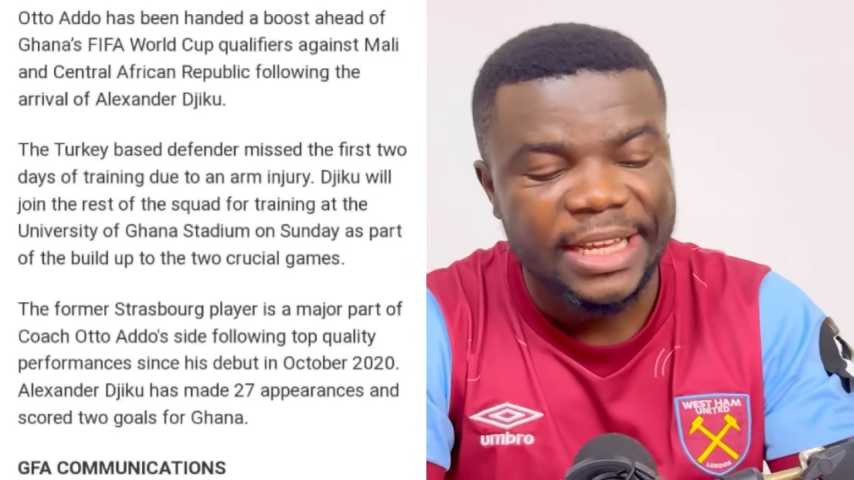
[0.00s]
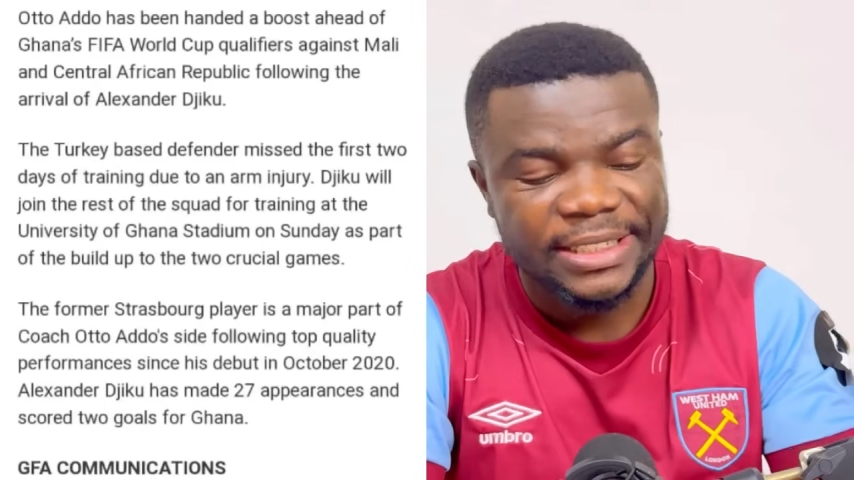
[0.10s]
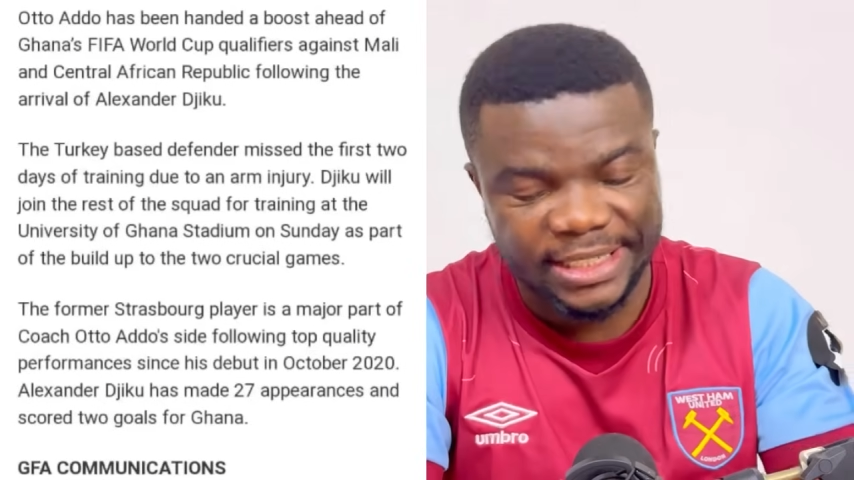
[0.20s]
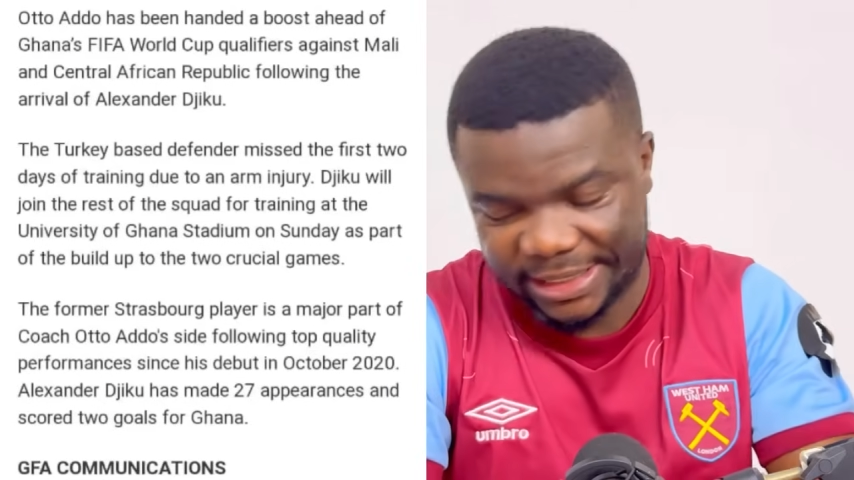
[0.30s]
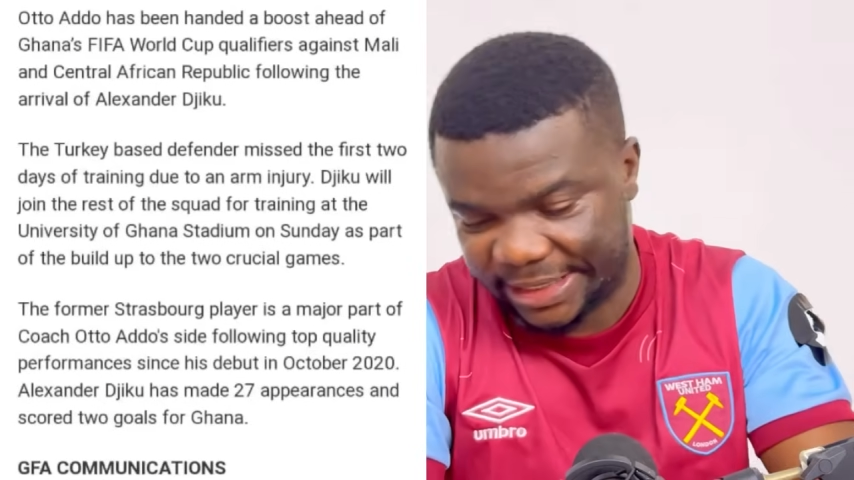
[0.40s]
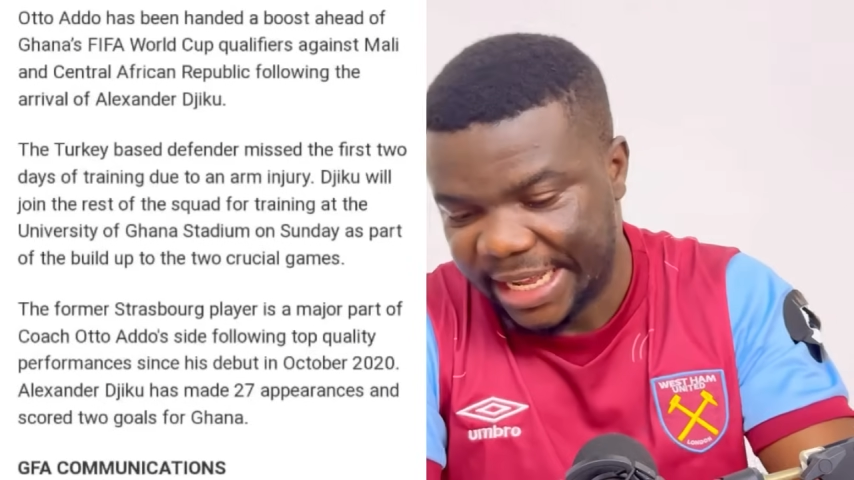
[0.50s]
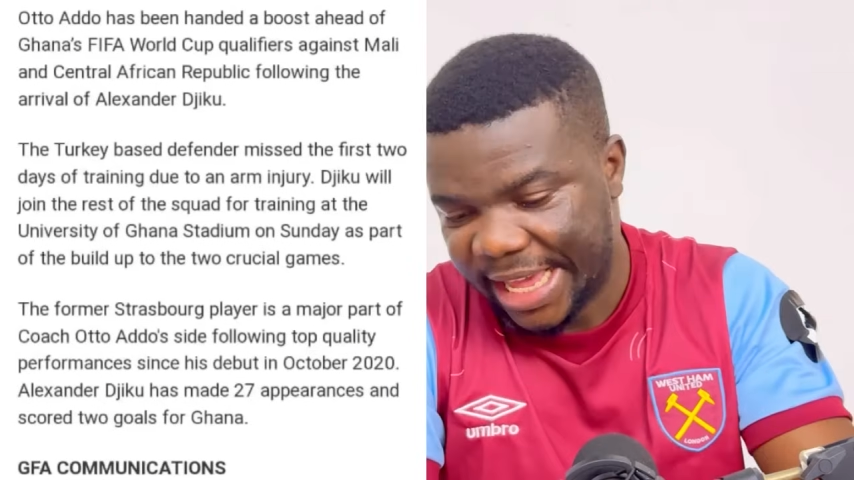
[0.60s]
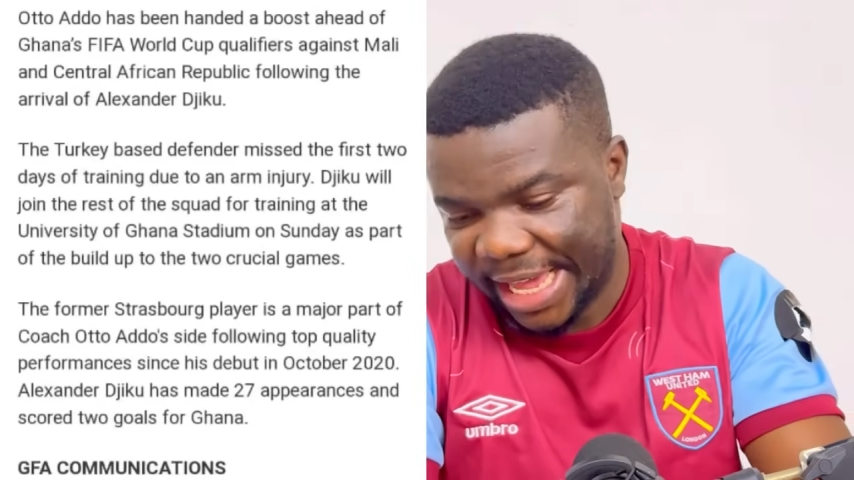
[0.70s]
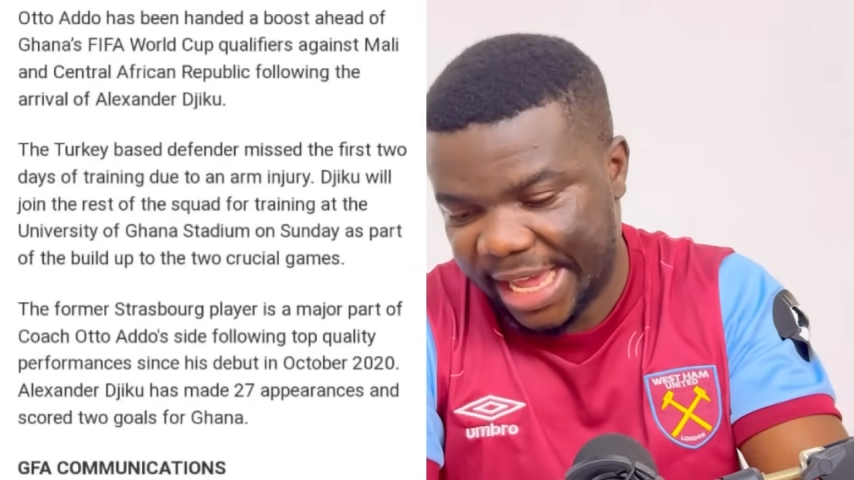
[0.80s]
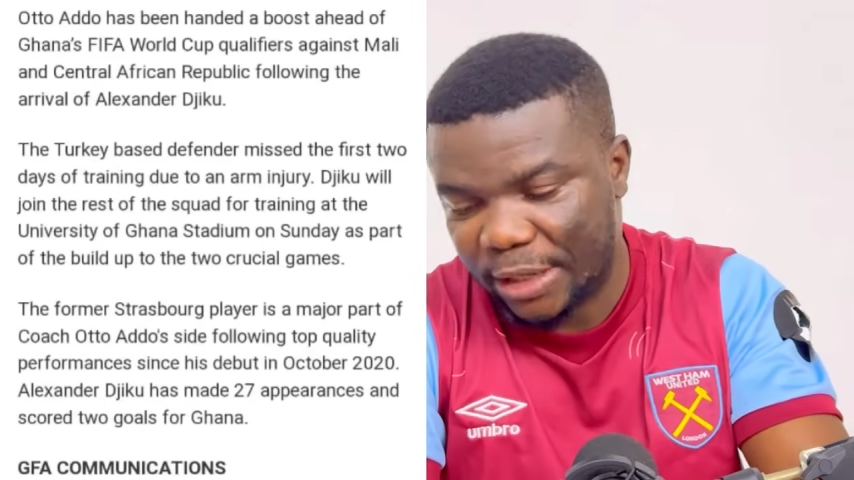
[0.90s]
Yes,
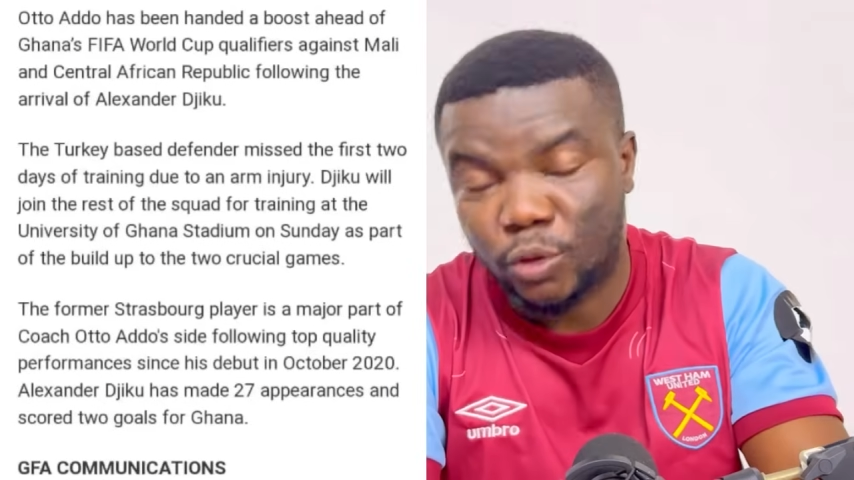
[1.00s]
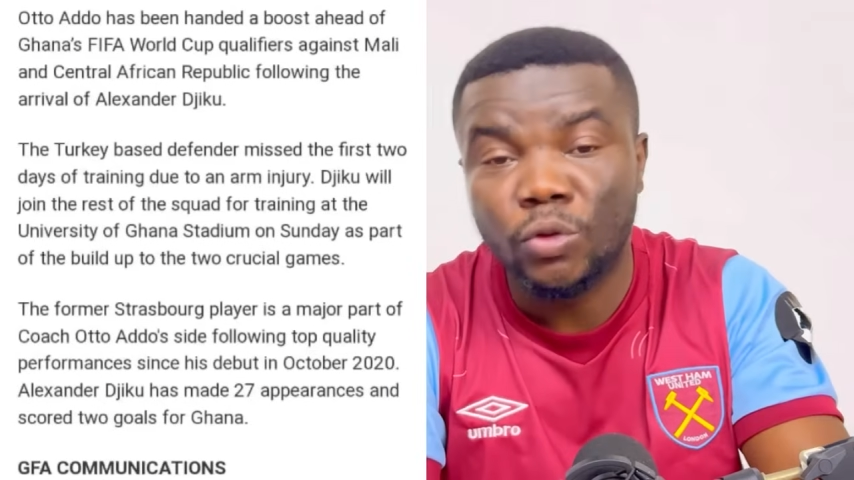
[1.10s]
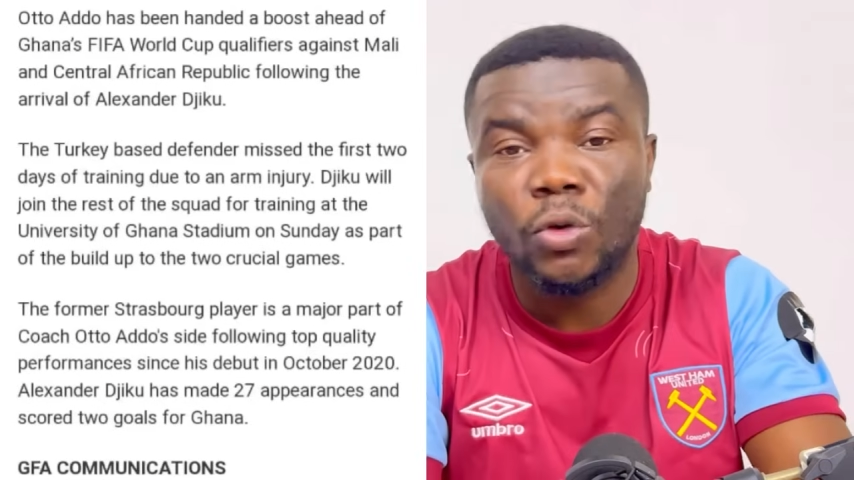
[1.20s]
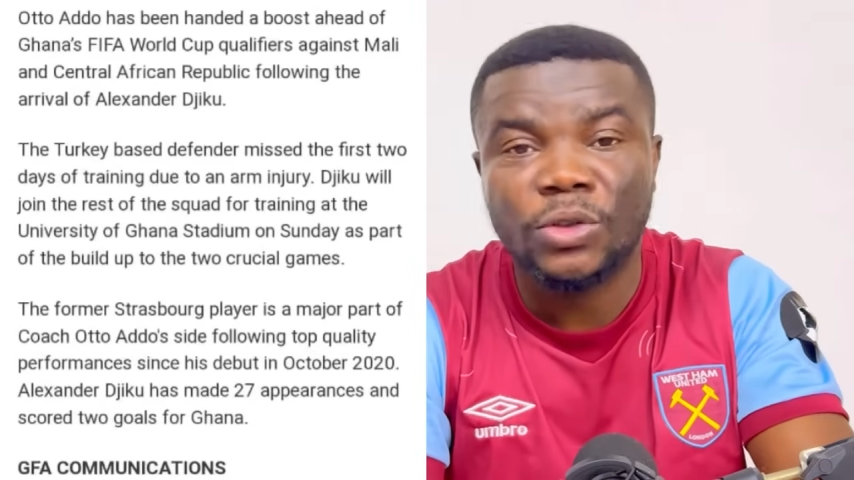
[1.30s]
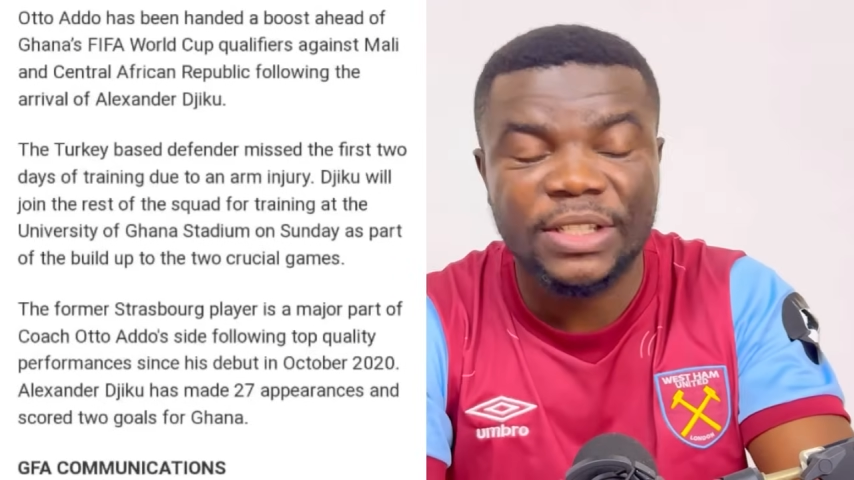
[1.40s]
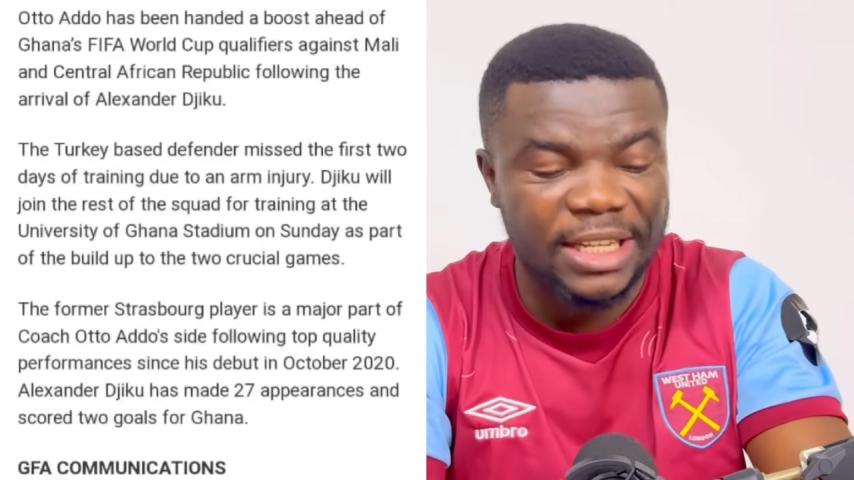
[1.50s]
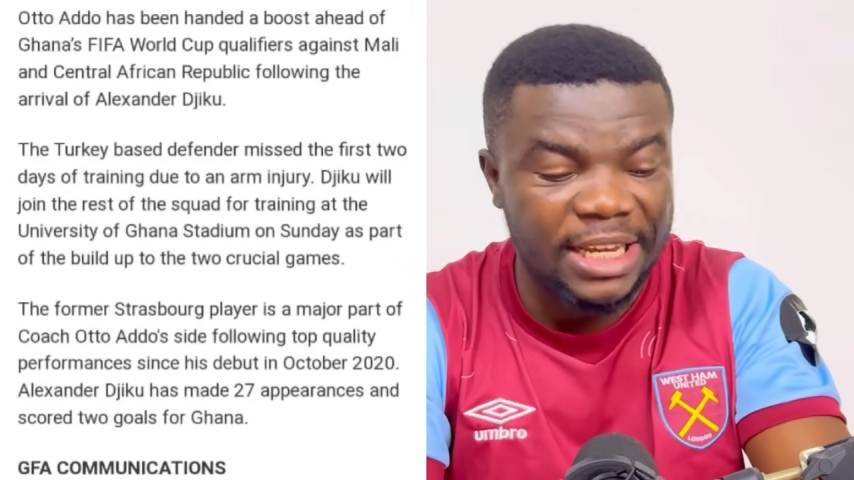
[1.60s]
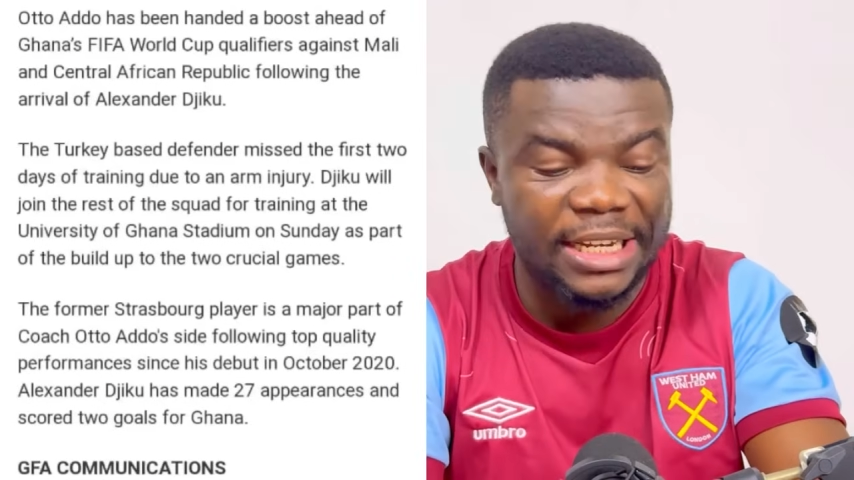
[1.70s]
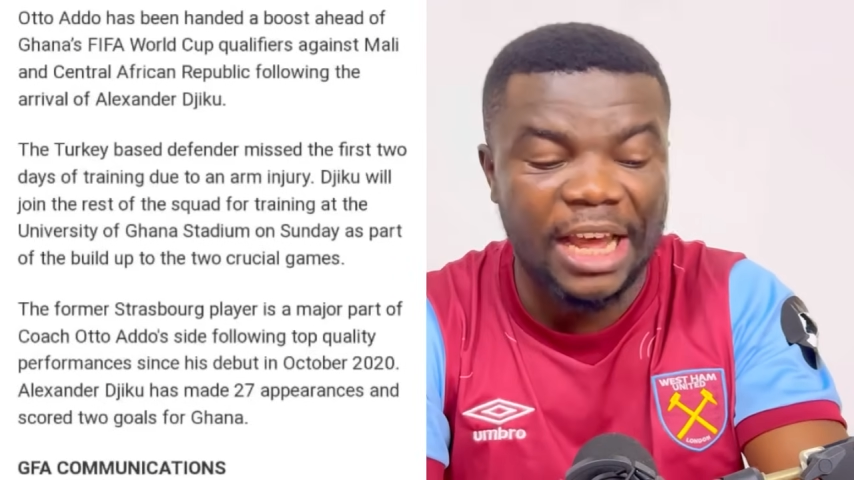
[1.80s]
2 goals in the end.